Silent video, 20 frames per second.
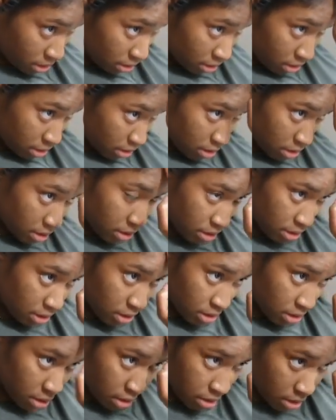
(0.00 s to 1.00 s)
add some of the
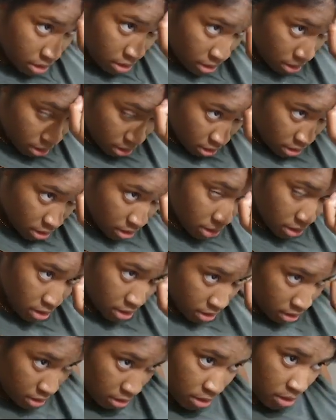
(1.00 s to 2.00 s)
beeswax
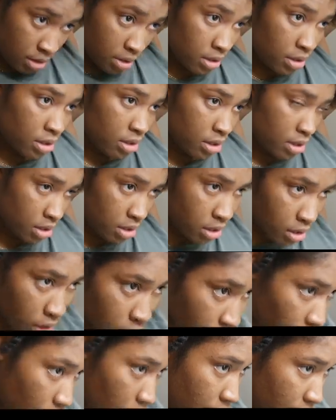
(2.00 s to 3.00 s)
just to get a
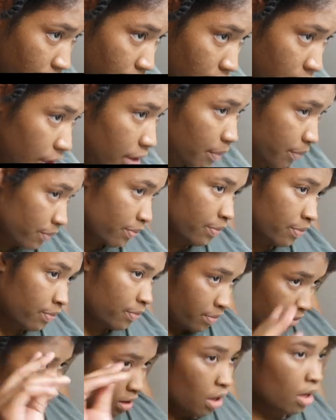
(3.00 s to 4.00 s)
tacky feel.
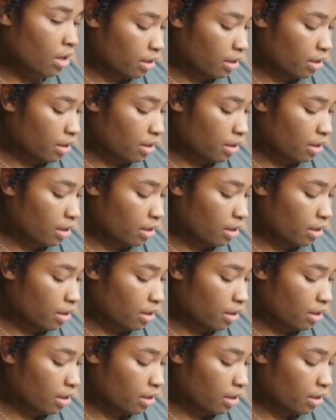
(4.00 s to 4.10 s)
Then